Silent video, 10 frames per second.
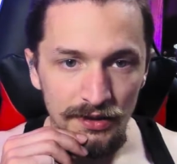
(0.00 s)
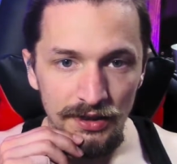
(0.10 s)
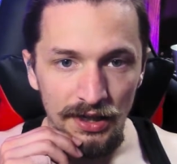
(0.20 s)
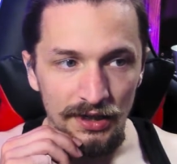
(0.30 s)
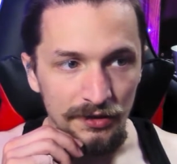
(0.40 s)

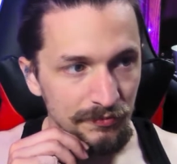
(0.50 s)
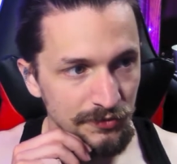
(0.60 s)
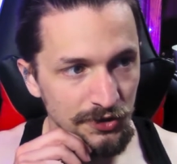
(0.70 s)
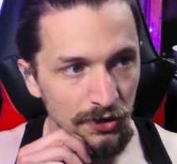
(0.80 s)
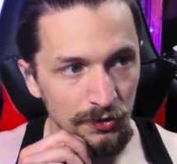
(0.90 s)
Yeah,
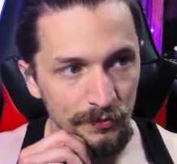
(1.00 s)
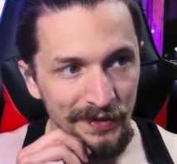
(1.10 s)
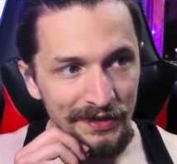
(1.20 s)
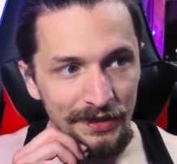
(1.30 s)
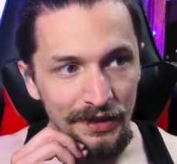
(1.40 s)
so
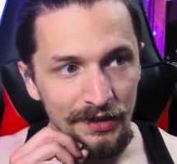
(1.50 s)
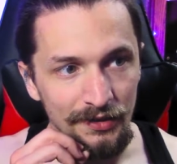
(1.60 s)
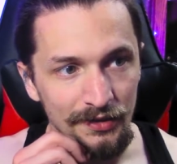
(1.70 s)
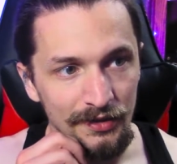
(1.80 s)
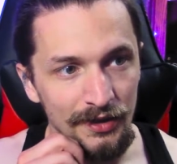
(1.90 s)
that day,
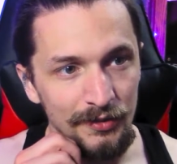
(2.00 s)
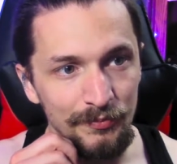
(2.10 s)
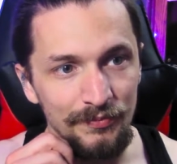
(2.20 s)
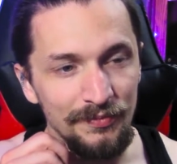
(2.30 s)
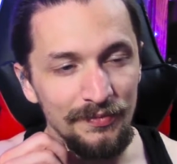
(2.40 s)

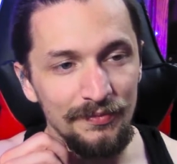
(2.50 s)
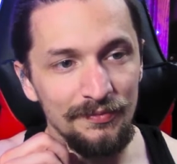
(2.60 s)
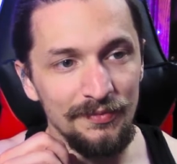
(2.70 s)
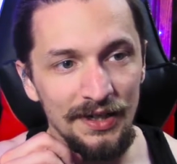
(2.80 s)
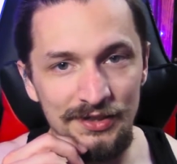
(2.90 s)

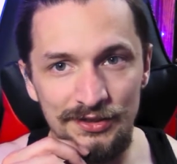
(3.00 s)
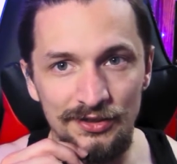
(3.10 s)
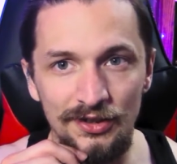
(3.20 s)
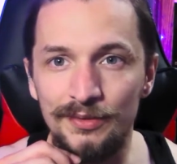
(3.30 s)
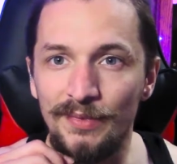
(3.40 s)
I
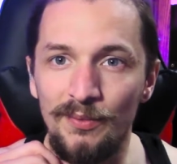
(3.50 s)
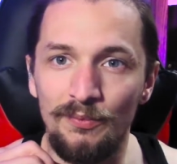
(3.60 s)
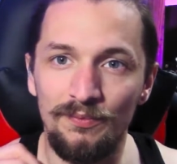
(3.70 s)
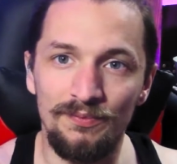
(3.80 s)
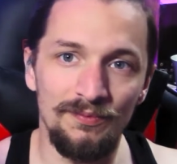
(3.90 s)
started
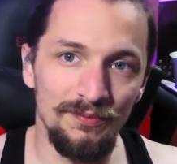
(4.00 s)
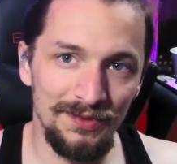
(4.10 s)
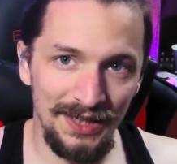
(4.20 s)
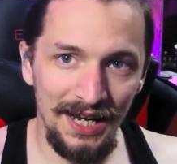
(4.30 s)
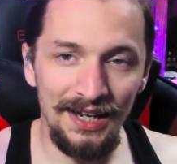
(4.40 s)
my
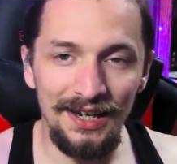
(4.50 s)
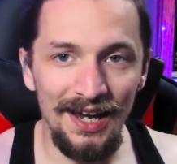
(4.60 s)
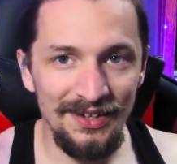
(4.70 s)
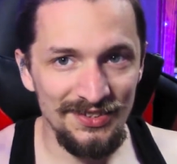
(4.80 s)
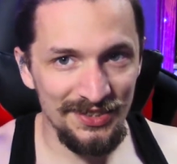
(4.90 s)
day
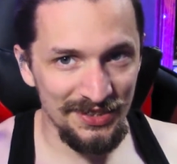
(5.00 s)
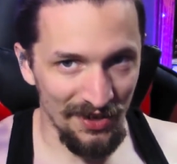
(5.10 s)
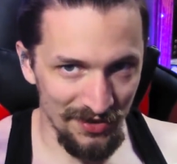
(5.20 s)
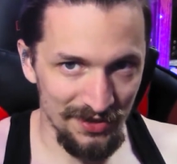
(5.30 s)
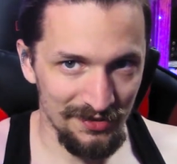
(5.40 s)
at
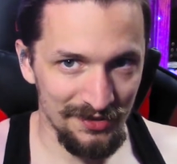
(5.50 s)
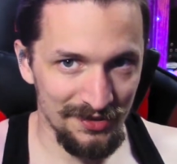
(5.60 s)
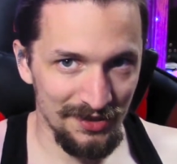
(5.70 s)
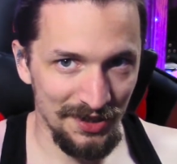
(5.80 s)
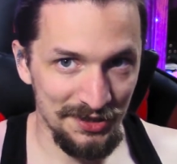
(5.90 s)
7.
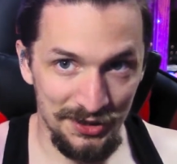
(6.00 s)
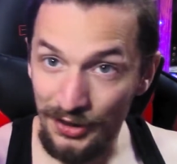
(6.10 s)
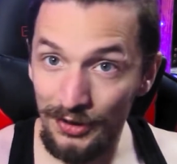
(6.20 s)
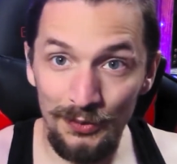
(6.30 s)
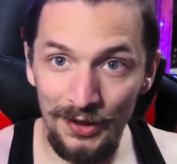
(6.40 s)
I
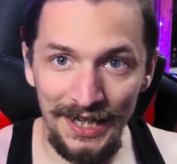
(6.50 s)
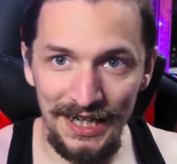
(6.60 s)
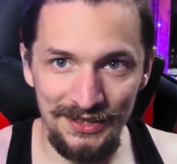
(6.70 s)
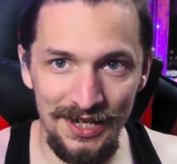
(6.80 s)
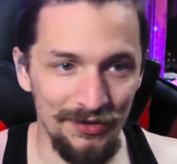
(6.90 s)
started working
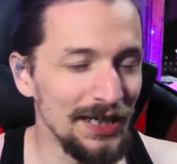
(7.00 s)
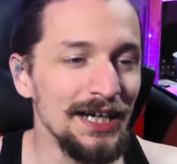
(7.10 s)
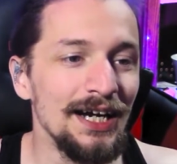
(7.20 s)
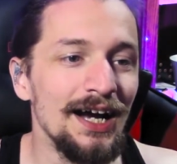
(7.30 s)
at 7.